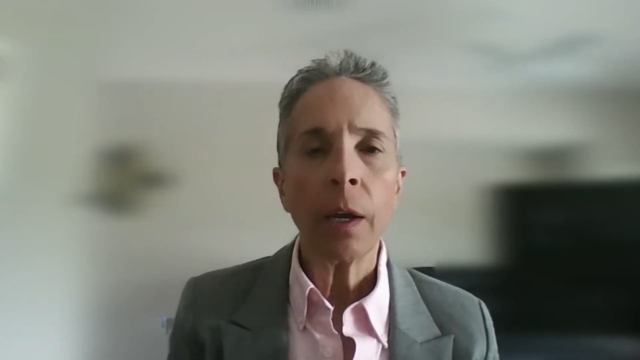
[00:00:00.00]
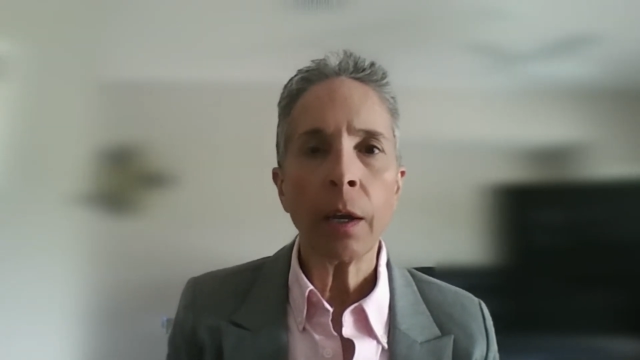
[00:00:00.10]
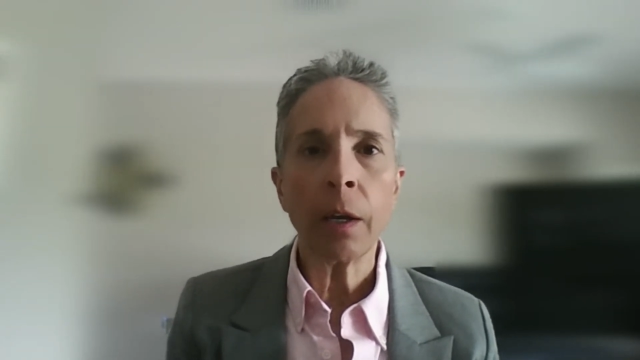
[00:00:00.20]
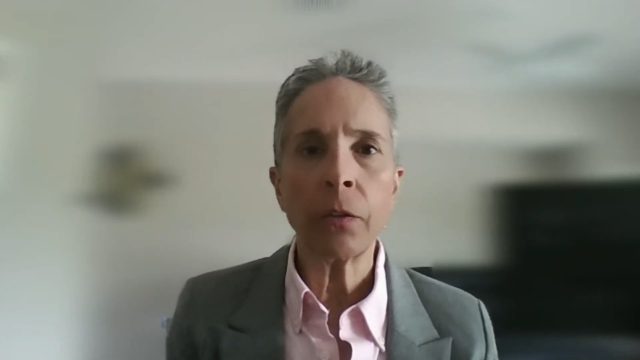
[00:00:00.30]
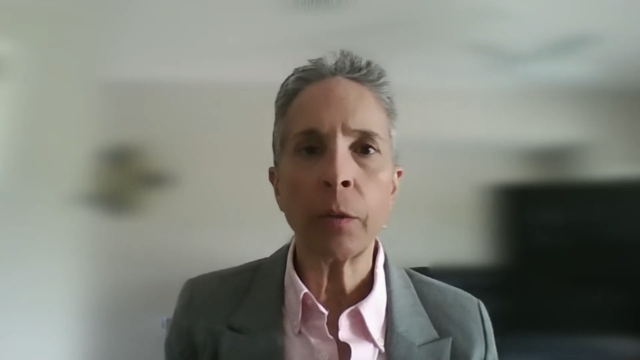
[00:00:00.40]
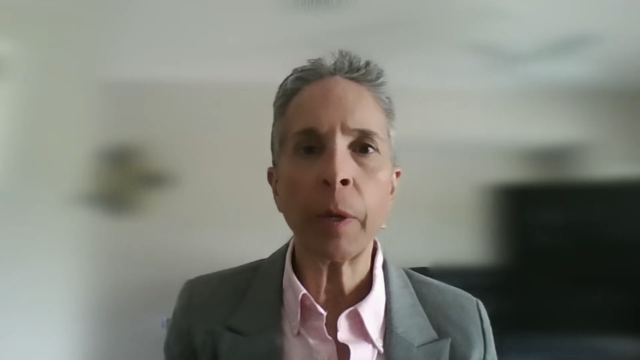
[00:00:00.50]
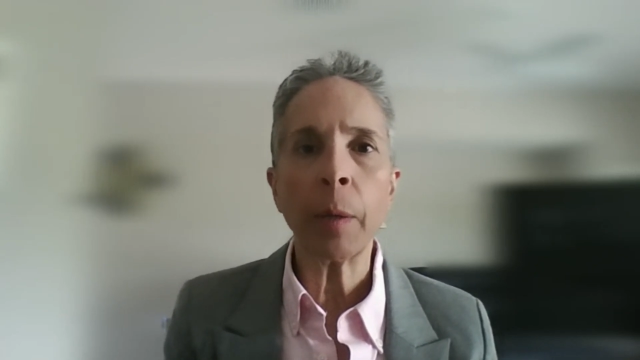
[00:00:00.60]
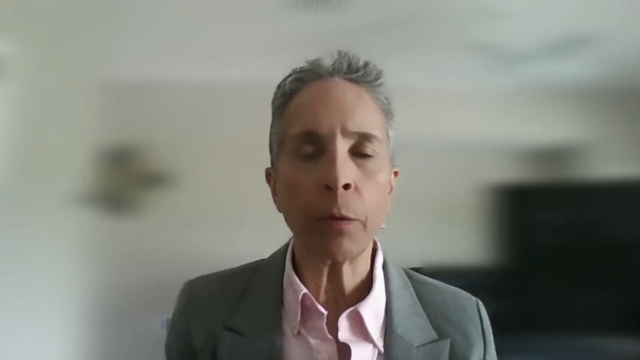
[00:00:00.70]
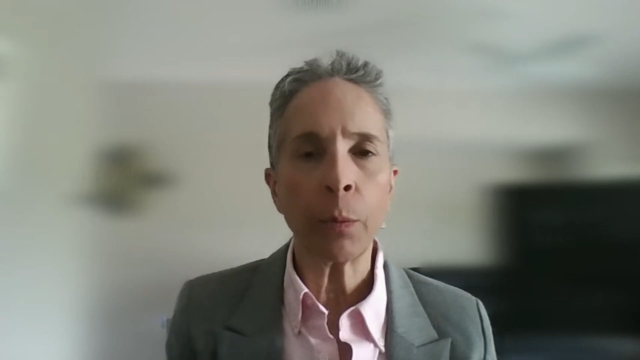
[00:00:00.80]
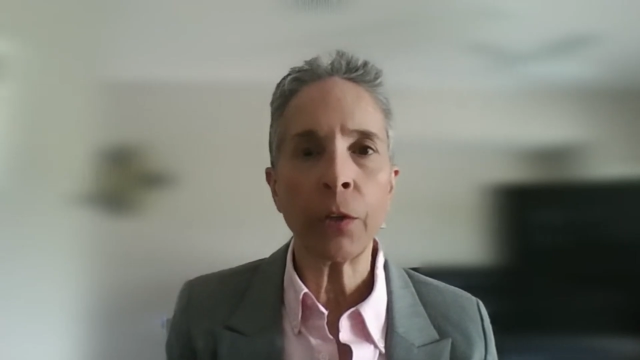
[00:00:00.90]
to be
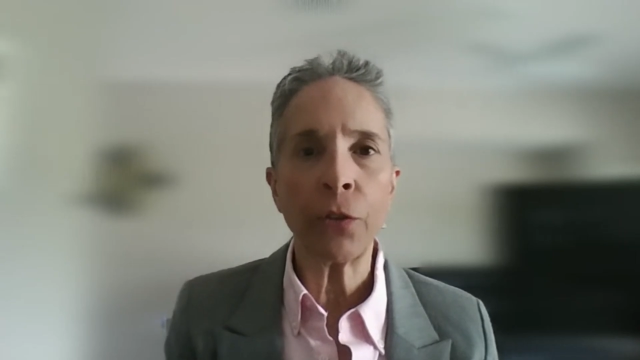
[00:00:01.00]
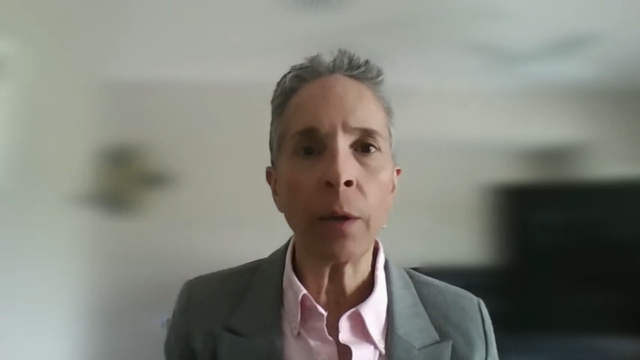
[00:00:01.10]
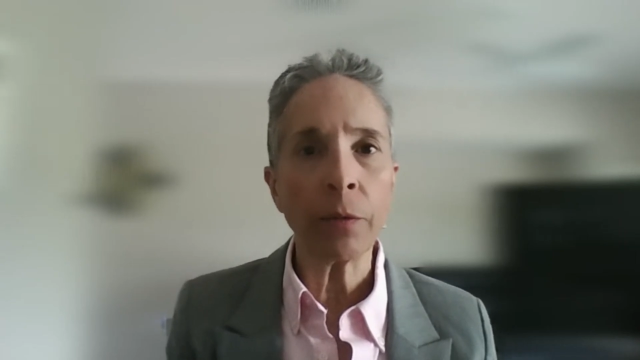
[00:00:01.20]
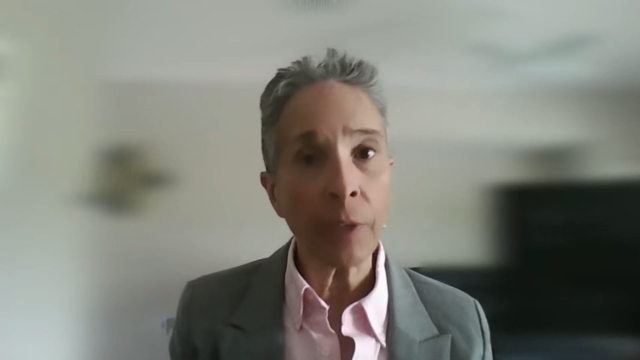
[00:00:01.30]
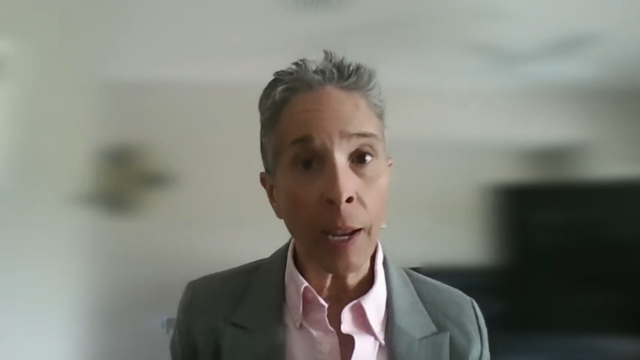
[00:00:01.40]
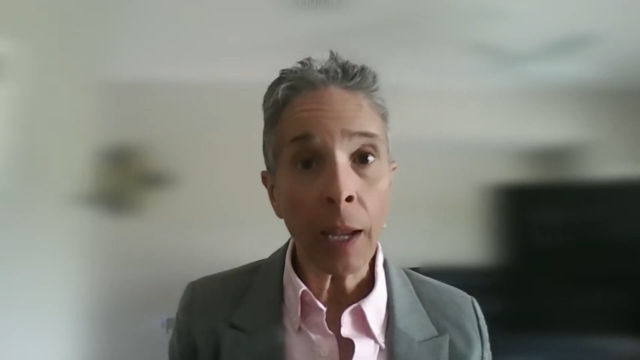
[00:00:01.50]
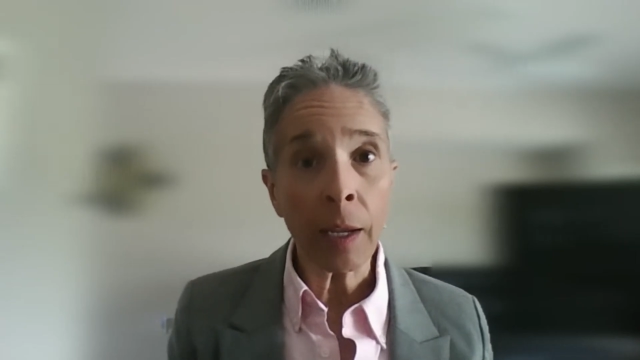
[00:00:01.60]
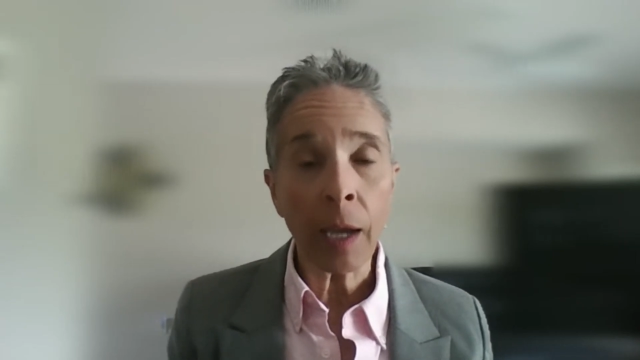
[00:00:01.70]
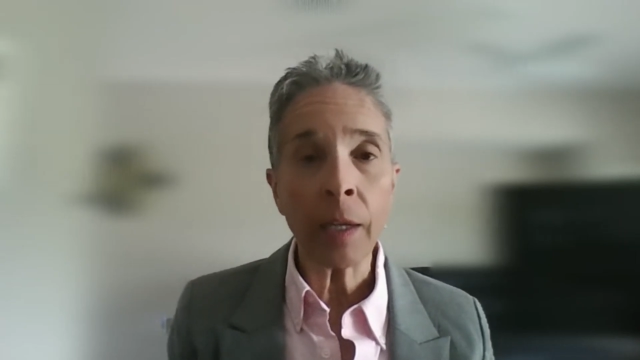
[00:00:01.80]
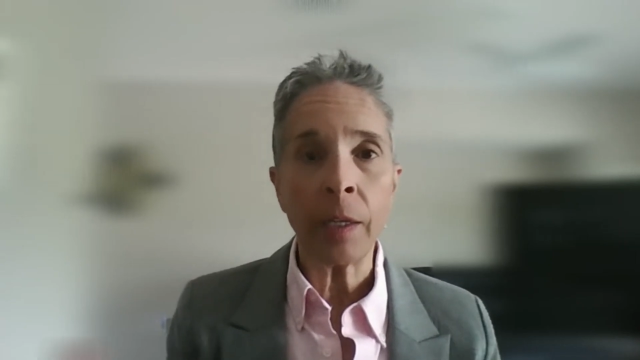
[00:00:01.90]
able to reach out and say,
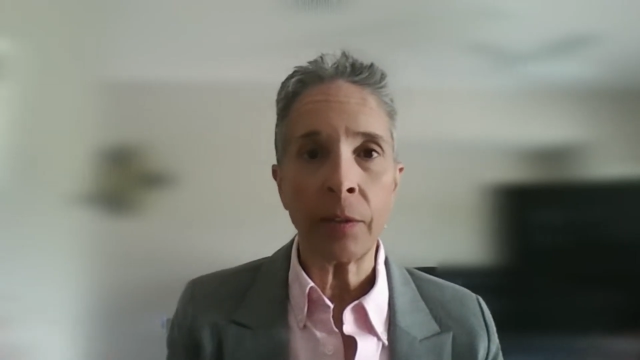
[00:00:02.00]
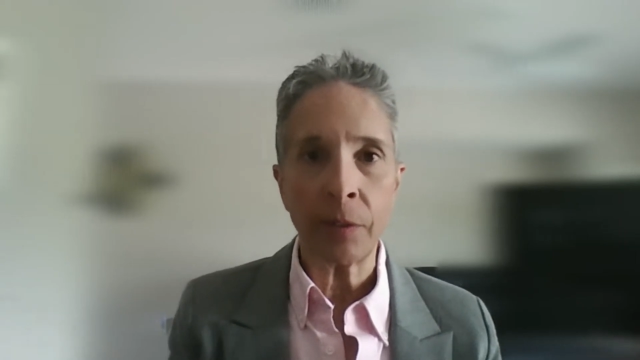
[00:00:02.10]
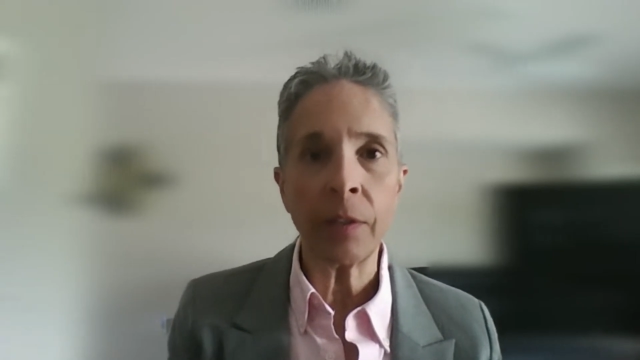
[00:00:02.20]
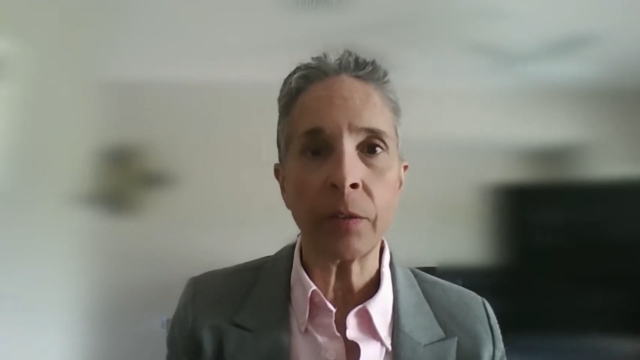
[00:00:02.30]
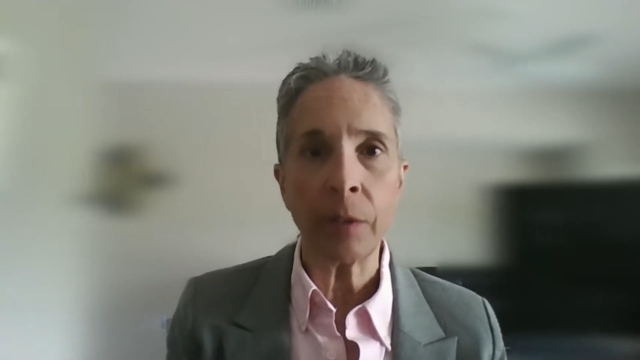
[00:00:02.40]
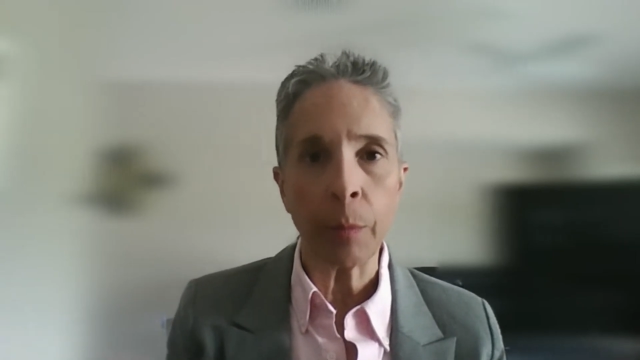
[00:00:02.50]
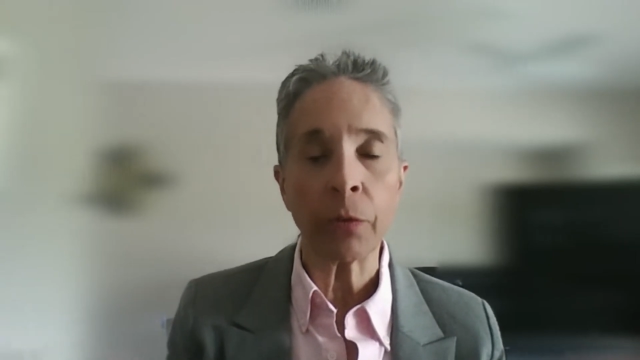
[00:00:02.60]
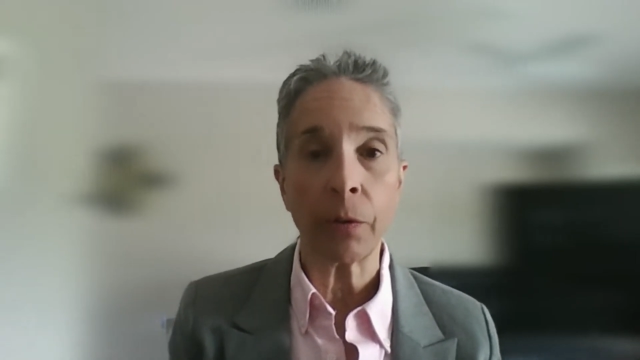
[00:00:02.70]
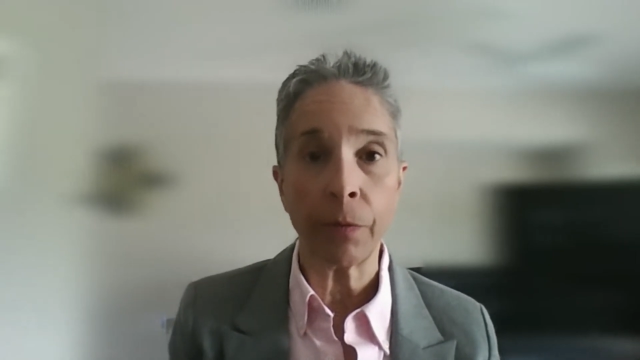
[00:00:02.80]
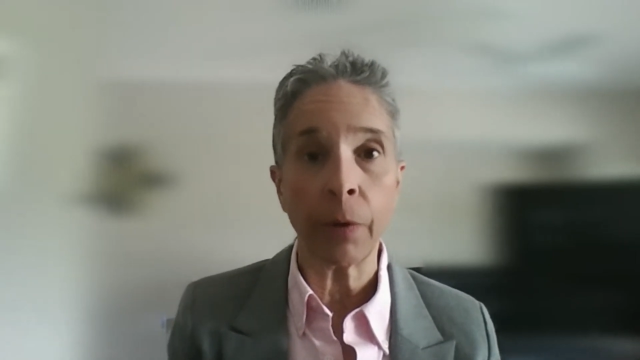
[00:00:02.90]
hey, I see these
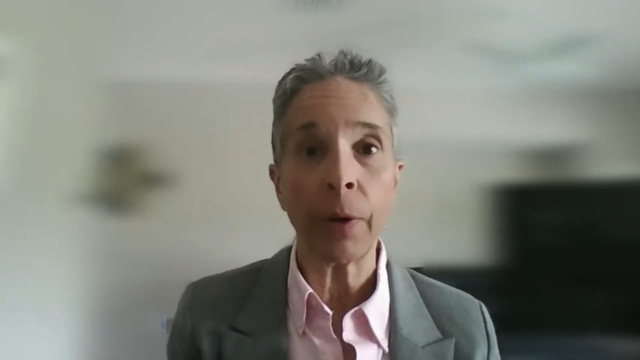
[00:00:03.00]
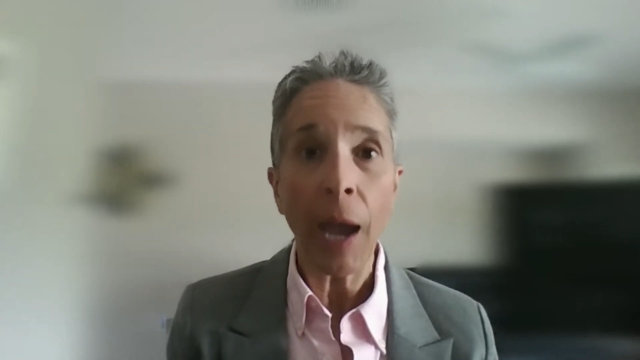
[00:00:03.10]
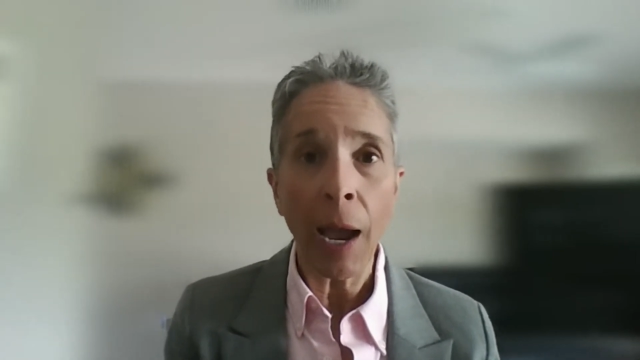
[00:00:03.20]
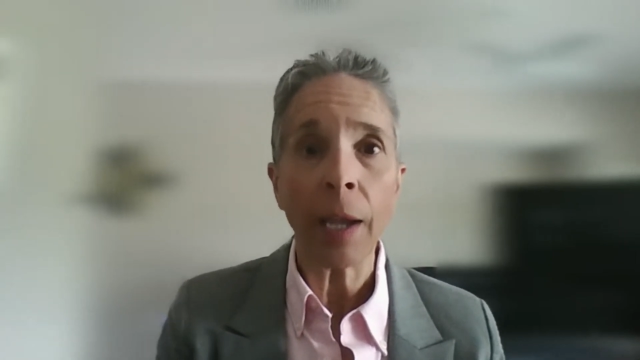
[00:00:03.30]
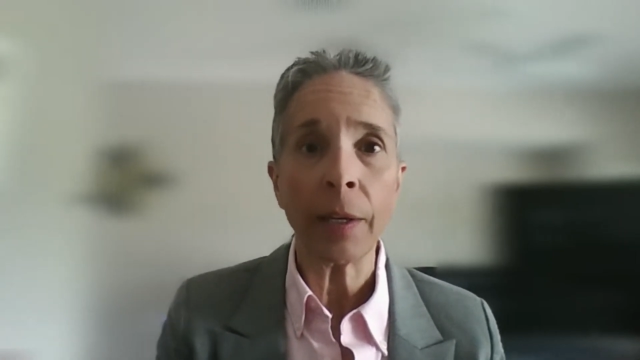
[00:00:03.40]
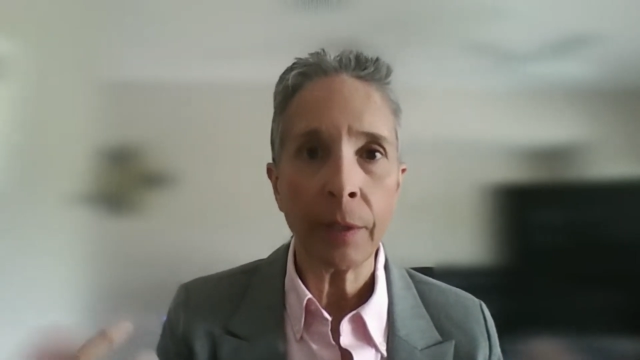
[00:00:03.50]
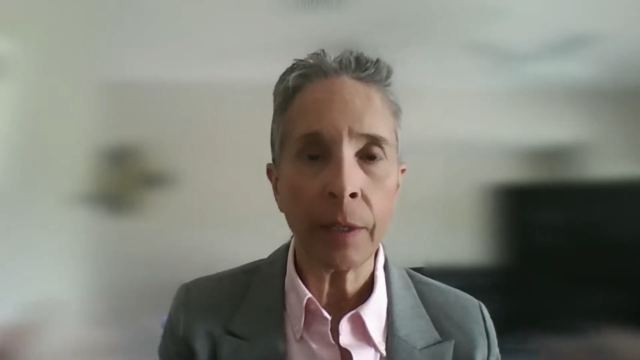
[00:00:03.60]
numbers are very high,